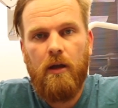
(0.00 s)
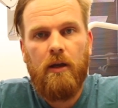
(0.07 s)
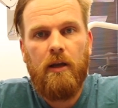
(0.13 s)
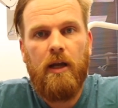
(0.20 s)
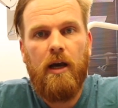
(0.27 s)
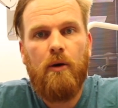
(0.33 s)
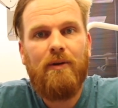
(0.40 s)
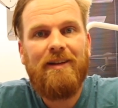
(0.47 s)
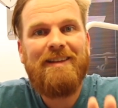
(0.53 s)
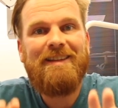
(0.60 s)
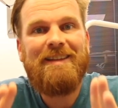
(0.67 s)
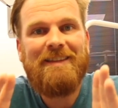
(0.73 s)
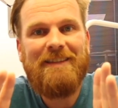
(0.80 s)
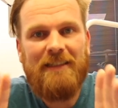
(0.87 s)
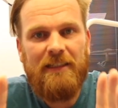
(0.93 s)
Now,
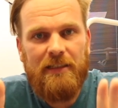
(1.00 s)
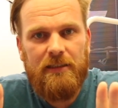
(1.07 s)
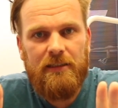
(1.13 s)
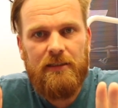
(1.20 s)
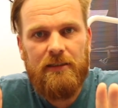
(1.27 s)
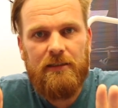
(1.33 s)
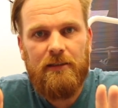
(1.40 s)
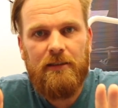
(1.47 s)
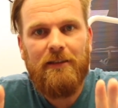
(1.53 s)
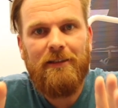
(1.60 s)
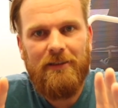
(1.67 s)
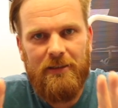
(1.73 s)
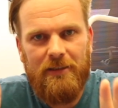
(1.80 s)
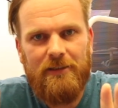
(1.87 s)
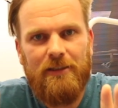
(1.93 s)
this
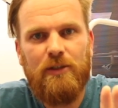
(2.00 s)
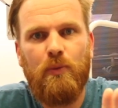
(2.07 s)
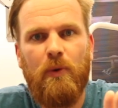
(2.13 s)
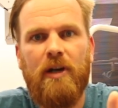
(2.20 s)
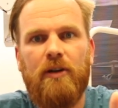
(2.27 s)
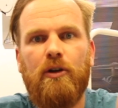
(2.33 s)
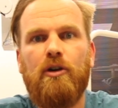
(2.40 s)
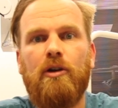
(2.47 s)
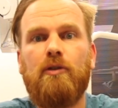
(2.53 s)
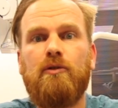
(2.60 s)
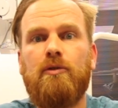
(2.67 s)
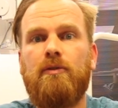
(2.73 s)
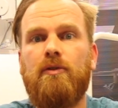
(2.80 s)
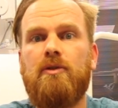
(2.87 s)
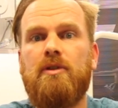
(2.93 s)
is where the
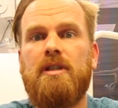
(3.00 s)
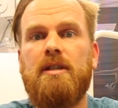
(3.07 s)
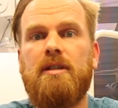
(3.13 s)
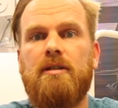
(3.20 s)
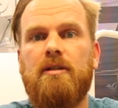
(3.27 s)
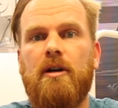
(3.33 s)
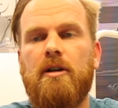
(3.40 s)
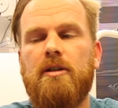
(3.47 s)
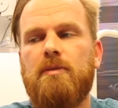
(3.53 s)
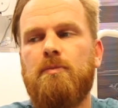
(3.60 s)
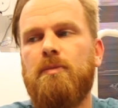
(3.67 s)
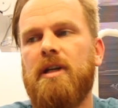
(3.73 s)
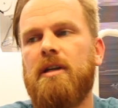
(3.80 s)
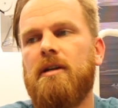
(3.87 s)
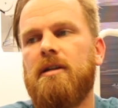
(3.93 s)
controversy starts,
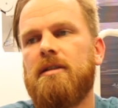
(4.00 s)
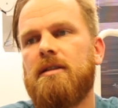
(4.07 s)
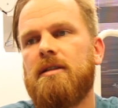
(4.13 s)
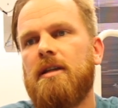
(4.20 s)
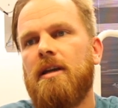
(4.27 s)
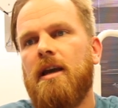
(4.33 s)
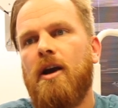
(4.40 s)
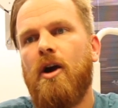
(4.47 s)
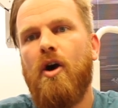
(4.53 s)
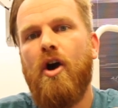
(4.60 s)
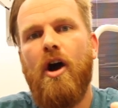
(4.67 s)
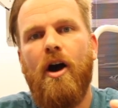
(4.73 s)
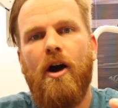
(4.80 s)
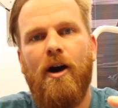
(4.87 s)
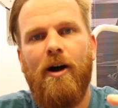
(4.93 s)
because
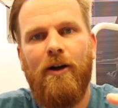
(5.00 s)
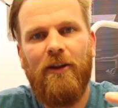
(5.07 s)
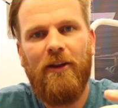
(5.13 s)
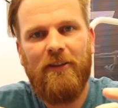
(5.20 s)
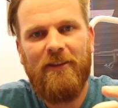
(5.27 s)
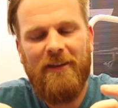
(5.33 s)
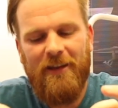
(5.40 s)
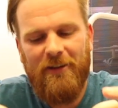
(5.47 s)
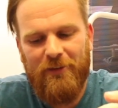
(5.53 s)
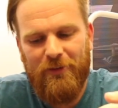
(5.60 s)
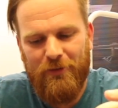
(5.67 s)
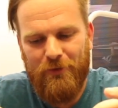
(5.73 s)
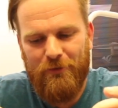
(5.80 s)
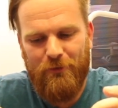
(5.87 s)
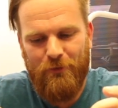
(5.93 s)
on a
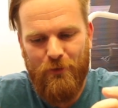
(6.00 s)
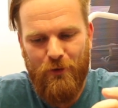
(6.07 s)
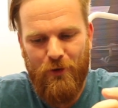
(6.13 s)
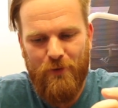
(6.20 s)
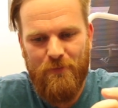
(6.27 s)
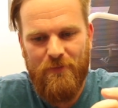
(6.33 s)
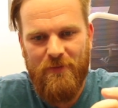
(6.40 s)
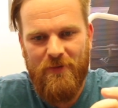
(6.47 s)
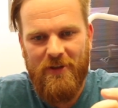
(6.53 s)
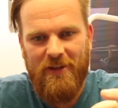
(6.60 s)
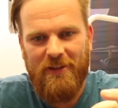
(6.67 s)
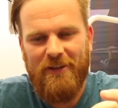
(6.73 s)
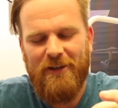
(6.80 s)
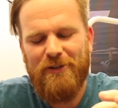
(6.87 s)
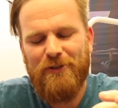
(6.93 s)
dental forum,
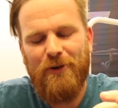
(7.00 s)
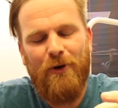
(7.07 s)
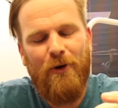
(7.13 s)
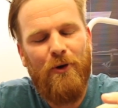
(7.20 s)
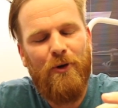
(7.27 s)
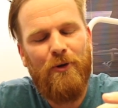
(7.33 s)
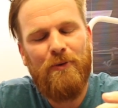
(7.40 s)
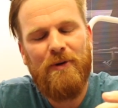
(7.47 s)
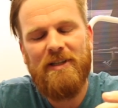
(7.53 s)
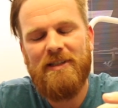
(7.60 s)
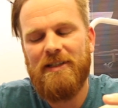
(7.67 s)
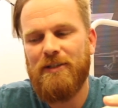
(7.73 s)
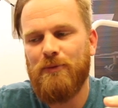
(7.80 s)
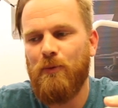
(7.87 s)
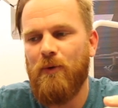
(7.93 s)
there's always
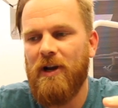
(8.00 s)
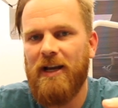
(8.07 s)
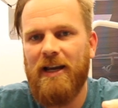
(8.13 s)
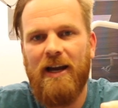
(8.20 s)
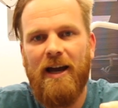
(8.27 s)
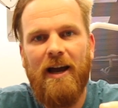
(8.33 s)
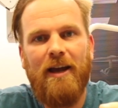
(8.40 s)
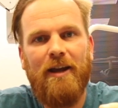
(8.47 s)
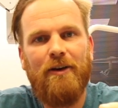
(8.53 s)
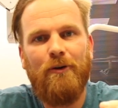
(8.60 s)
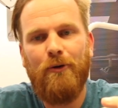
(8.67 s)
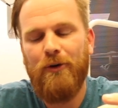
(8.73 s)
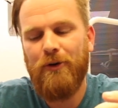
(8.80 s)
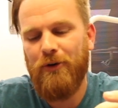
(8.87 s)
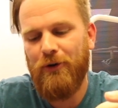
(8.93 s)
this one guy
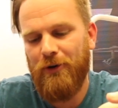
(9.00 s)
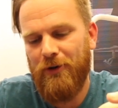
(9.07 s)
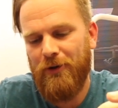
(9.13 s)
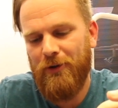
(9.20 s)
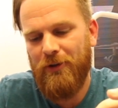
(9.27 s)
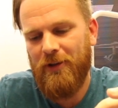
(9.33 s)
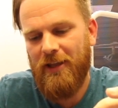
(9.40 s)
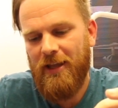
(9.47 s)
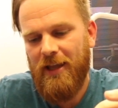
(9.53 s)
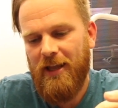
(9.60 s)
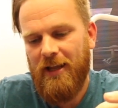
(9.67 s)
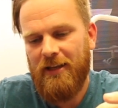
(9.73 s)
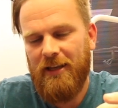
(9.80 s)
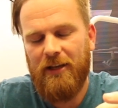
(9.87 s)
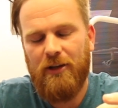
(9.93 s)
or girl
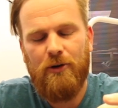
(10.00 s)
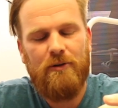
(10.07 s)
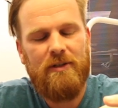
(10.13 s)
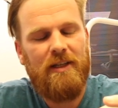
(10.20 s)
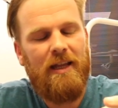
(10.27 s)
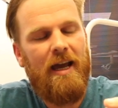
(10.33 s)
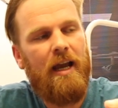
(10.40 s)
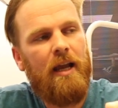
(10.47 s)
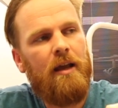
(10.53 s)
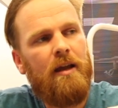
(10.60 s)
that goes like,